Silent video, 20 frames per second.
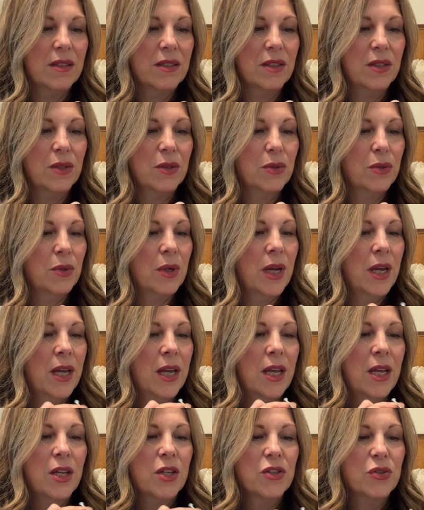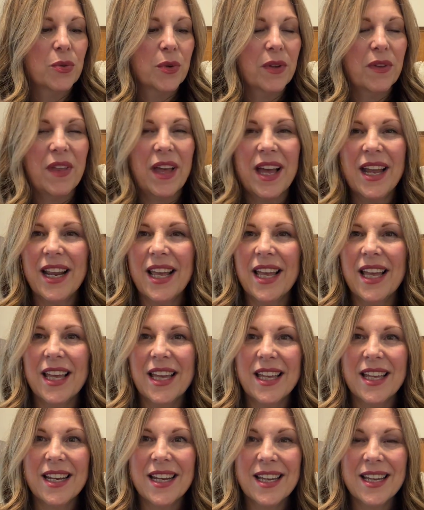to drill that
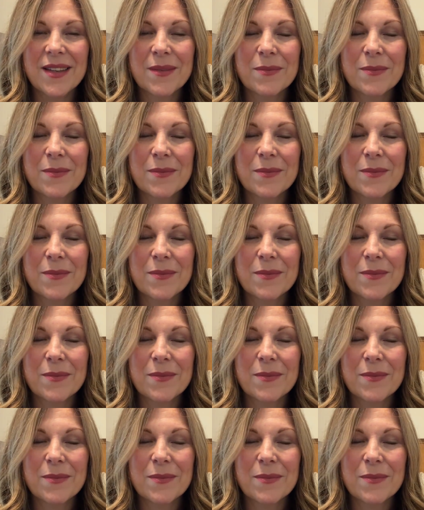in.